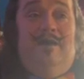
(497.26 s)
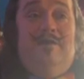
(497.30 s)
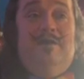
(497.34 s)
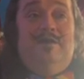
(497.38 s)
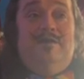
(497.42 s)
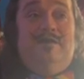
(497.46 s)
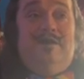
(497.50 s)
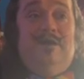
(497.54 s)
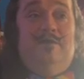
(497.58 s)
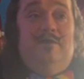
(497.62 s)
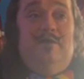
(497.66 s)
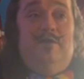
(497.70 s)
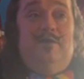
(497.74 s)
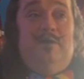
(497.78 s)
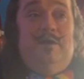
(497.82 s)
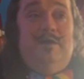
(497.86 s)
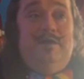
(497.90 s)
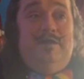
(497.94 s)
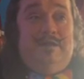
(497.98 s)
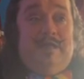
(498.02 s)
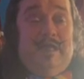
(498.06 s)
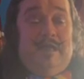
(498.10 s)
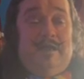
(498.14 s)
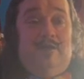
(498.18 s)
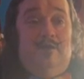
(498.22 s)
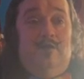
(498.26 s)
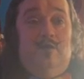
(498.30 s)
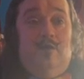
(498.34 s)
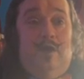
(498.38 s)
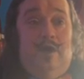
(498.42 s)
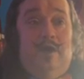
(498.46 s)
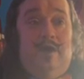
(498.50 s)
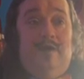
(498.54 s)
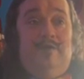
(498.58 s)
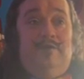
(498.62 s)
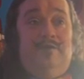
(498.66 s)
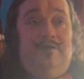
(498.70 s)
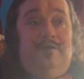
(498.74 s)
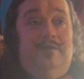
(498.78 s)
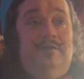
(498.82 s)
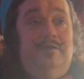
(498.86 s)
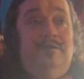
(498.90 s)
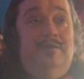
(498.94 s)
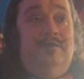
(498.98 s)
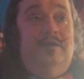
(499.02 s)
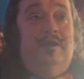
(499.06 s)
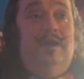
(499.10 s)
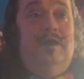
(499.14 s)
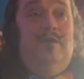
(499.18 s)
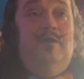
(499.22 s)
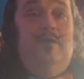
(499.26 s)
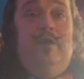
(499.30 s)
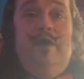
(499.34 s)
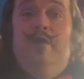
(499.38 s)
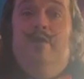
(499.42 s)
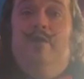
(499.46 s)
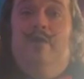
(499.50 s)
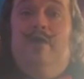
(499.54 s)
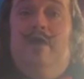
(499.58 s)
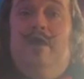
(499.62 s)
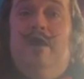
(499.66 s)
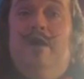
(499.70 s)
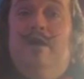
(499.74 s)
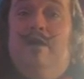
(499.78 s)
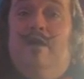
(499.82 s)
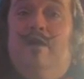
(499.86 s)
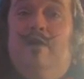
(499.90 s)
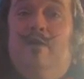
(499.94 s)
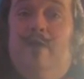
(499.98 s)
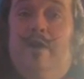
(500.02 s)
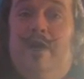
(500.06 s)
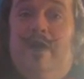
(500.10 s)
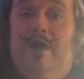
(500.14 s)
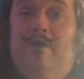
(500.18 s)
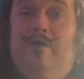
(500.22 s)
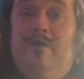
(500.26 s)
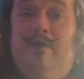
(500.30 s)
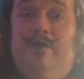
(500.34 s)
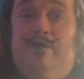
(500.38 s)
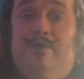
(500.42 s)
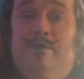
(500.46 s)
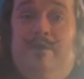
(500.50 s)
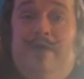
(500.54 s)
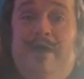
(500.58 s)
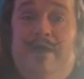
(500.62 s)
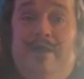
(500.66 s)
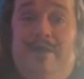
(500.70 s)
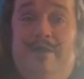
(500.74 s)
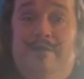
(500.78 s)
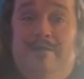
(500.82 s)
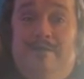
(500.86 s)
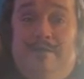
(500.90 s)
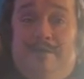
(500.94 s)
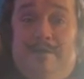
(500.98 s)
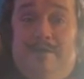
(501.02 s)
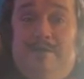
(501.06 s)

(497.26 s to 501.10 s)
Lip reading: was then with my second wife, and we were on our way with my